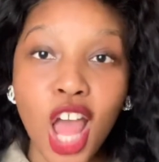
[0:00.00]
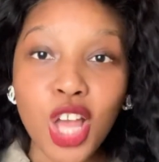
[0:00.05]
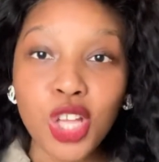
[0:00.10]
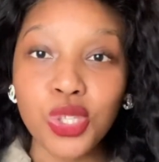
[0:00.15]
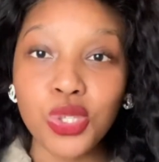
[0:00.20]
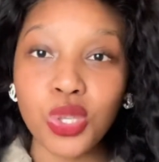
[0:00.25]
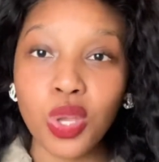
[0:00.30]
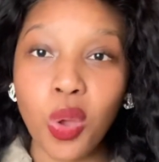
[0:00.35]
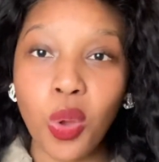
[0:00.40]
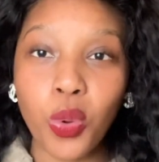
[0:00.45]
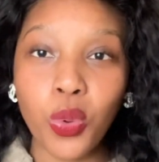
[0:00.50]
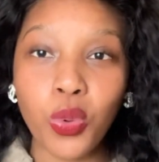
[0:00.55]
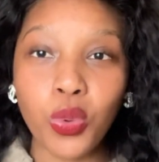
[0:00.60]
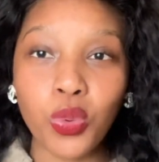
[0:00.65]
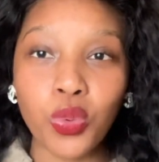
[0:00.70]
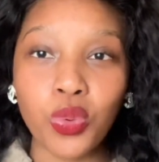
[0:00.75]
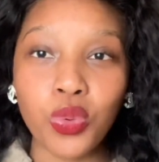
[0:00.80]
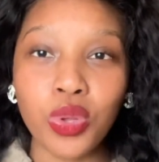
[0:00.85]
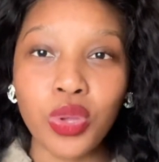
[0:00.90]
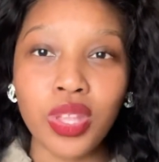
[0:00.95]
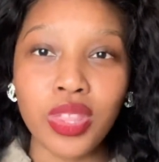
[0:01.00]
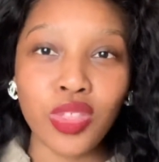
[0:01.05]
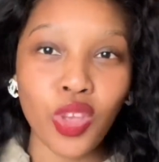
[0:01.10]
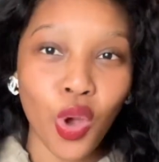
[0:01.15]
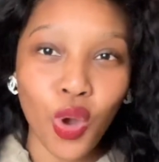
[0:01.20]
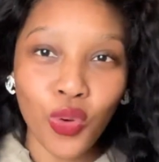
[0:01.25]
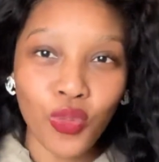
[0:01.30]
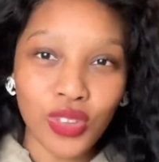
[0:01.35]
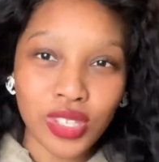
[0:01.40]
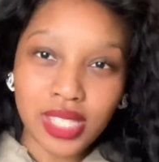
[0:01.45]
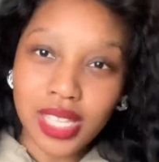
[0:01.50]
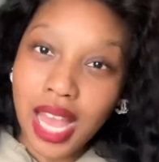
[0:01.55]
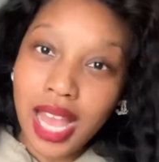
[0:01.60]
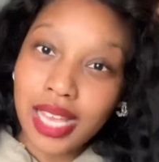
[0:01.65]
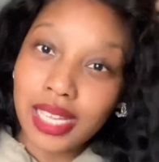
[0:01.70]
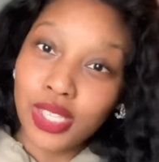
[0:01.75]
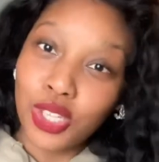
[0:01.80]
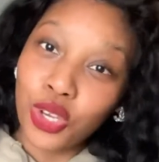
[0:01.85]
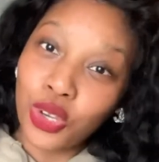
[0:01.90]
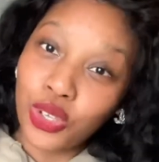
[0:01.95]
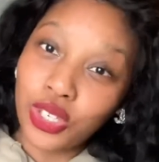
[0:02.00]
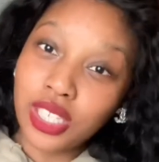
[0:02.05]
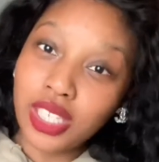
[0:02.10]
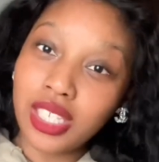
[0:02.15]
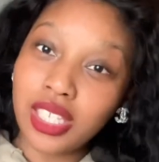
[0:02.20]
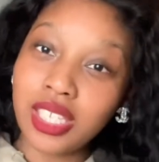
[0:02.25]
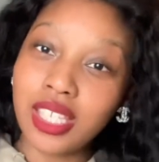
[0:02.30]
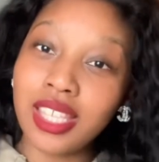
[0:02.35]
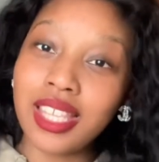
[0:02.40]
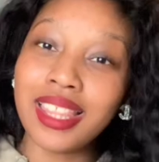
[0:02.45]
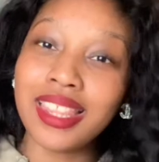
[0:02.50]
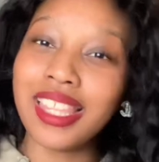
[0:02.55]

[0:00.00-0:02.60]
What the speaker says: so the oversized hoodie